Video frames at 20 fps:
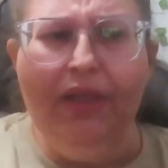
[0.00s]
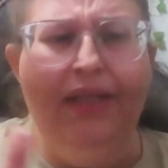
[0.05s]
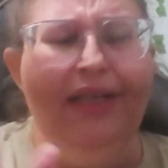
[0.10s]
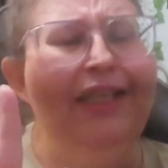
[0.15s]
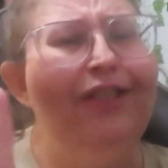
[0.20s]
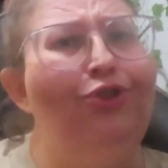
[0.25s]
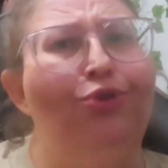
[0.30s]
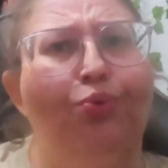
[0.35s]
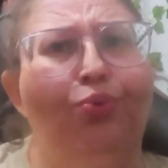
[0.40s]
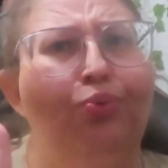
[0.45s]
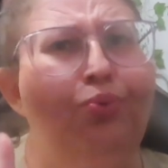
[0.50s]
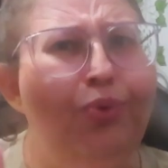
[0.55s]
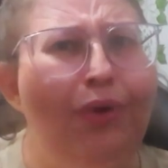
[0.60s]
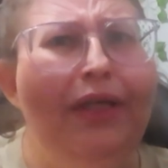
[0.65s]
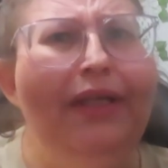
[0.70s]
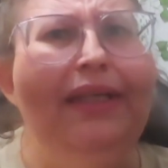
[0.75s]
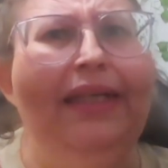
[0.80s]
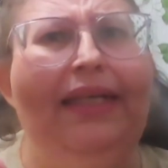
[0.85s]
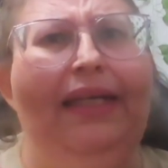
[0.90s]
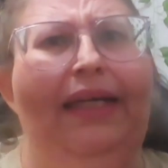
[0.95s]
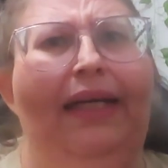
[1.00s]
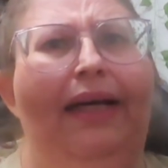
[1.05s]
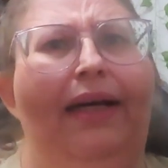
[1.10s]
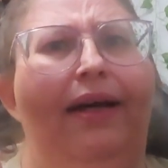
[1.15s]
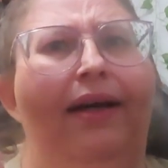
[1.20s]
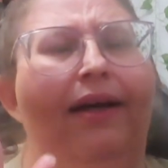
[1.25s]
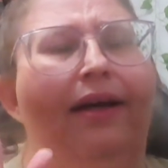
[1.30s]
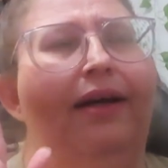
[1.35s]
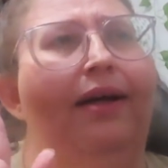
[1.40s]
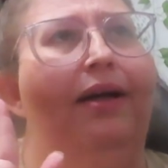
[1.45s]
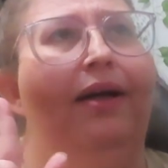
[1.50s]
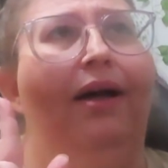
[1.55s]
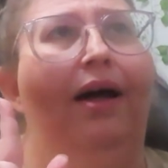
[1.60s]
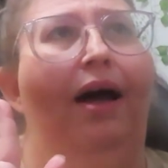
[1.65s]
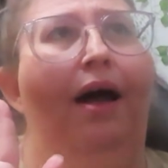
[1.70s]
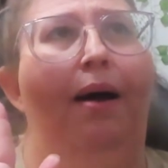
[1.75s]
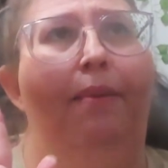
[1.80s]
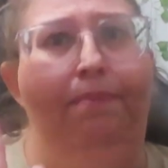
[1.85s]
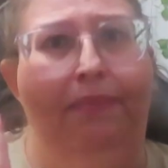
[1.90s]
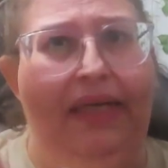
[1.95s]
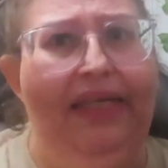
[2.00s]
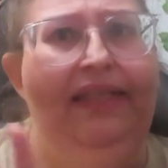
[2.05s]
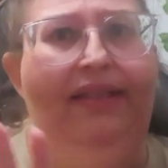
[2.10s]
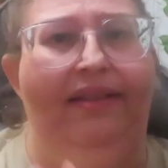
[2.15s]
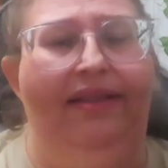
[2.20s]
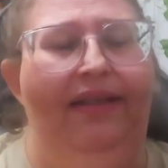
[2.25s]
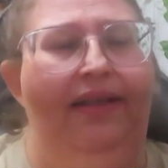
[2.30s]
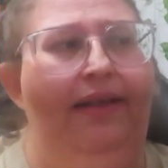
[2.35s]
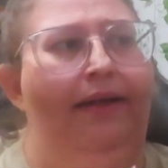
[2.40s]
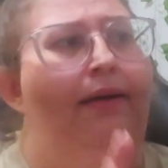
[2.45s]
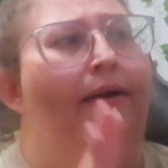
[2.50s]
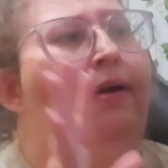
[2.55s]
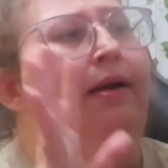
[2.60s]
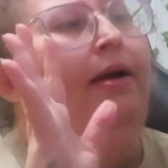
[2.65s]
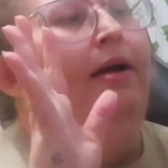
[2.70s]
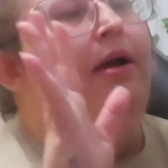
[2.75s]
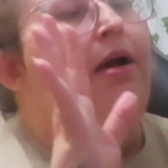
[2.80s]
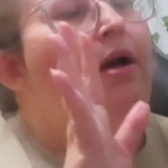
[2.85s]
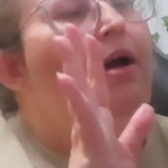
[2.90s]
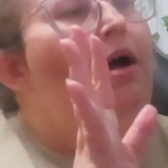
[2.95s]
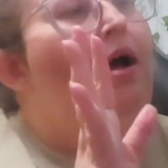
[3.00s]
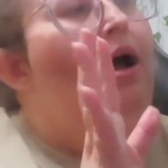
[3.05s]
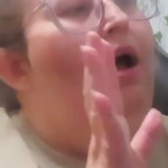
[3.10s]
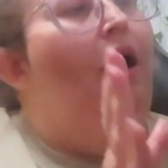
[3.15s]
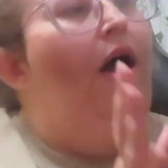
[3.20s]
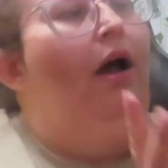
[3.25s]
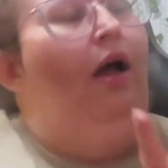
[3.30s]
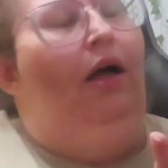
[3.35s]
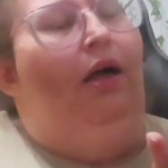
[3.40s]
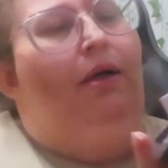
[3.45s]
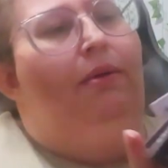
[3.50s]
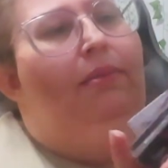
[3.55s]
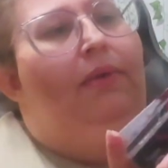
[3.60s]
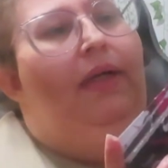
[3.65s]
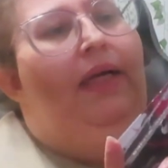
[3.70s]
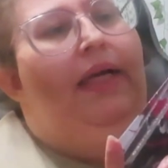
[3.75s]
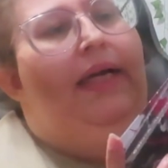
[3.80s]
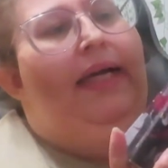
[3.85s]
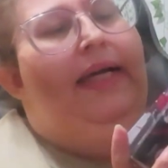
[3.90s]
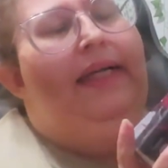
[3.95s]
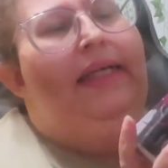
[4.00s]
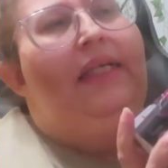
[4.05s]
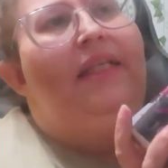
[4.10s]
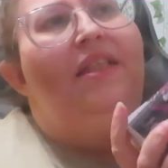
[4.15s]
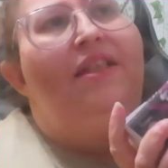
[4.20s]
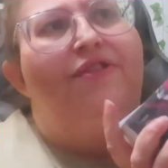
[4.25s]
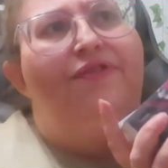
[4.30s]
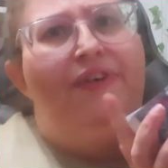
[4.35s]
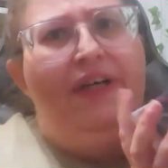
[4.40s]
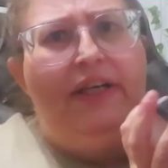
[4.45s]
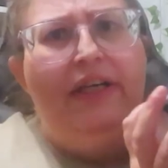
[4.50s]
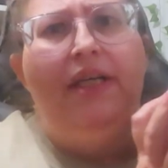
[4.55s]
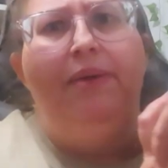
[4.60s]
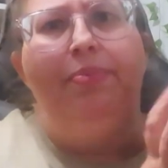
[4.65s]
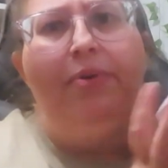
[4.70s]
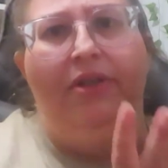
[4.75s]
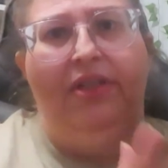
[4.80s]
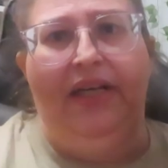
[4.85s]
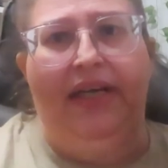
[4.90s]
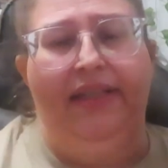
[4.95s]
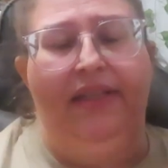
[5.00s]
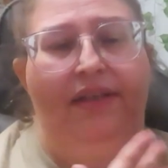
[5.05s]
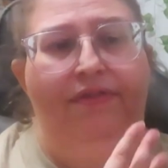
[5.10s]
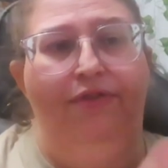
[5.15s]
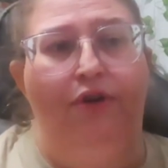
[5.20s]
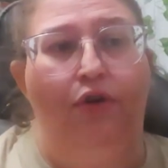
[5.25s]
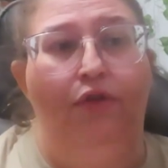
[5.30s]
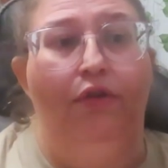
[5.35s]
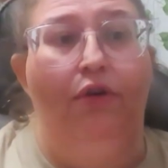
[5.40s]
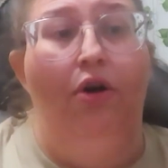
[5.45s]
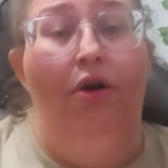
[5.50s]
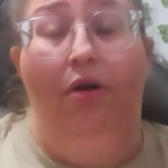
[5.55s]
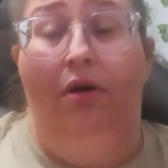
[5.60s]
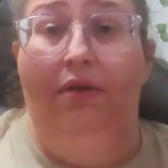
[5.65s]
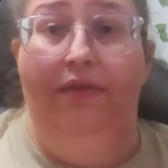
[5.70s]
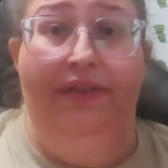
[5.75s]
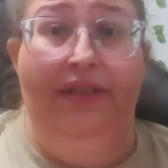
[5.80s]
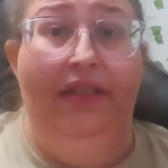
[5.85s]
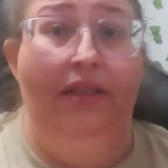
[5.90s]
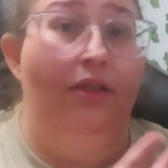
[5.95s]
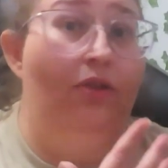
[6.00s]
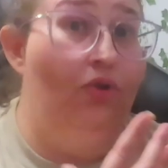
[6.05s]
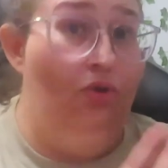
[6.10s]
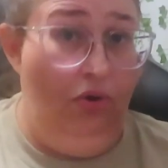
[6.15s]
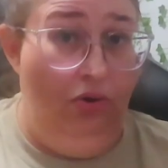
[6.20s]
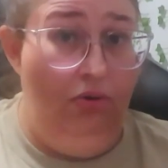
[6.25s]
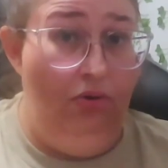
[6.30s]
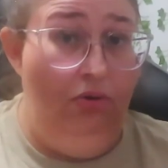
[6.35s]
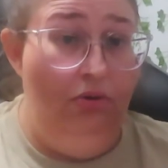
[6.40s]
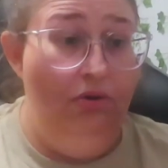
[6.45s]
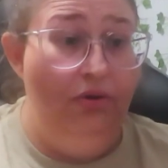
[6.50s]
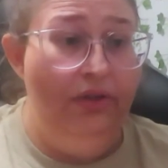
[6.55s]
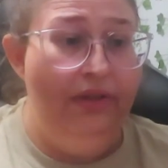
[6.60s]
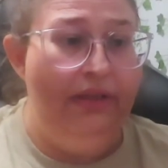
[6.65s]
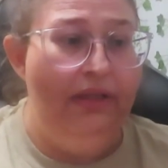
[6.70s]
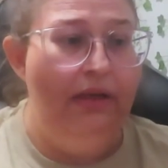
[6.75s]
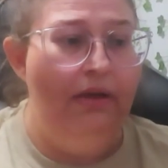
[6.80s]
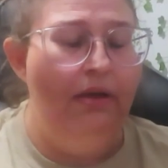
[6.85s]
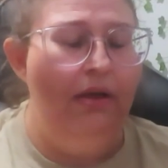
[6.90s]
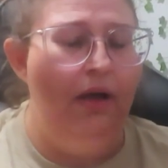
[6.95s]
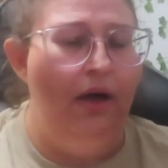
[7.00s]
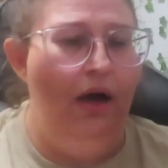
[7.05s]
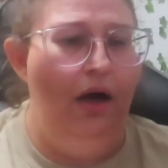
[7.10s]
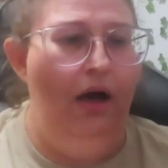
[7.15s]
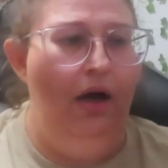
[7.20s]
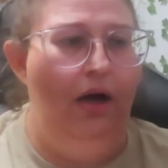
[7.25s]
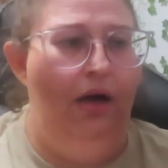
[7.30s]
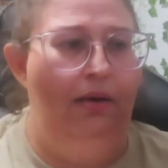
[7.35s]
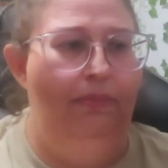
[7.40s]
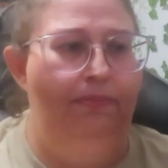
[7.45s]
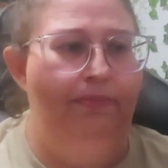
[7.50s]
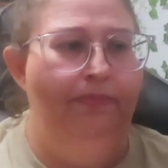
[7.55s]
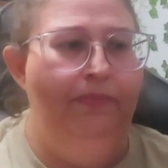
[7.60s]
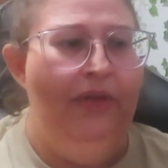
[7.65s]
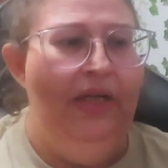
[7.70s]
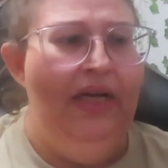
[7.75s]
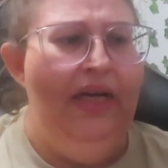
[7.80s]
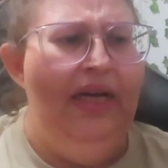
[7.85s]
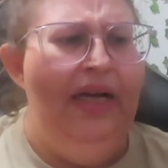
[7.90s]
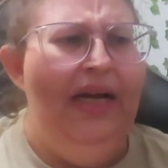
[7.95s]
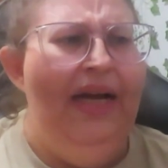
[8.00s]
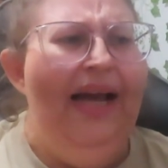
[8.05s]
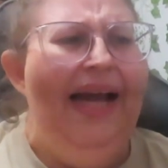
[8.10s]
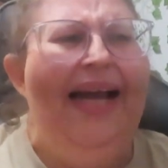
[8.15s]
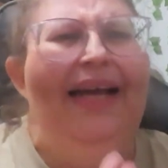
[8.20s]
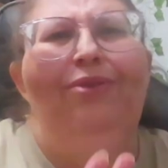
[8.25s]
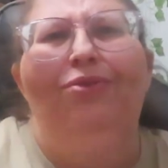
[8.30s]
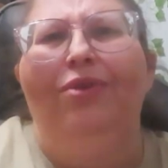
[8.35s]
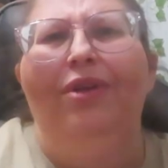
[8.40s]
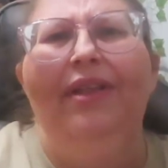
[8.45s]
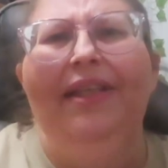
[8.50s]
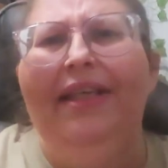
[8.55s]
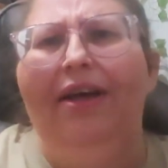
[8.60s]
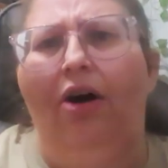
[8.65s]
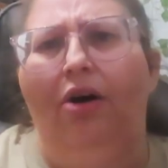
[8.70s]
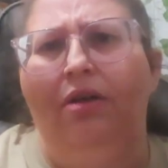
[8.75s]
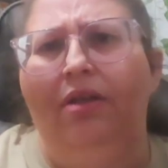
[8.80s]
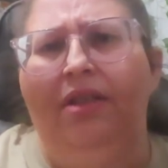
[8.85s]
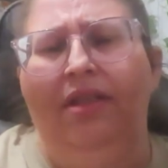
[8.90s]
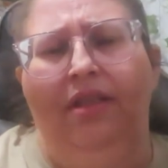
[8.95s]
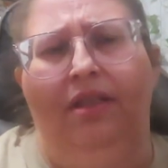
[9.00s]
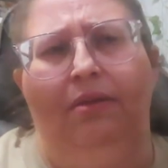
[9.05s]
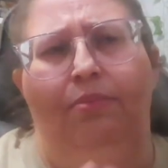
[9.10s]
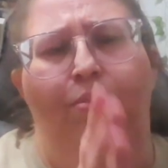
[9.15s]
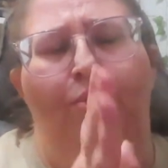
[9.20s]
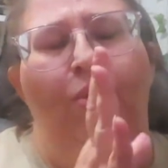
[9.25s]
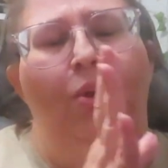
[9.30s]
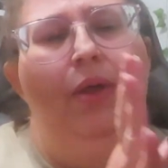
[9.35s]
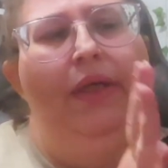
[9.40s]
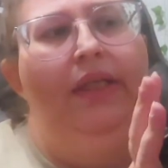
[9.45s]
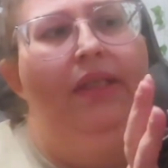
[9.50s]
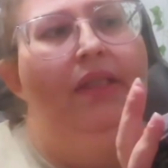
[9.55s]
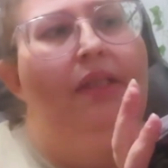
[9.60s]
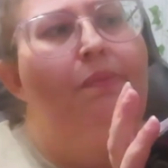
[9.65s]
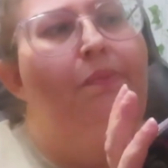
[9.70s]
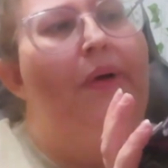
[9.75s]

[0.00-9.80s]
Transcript: It's really amazing. And he's very protective over all of his girls. And really all of his employees.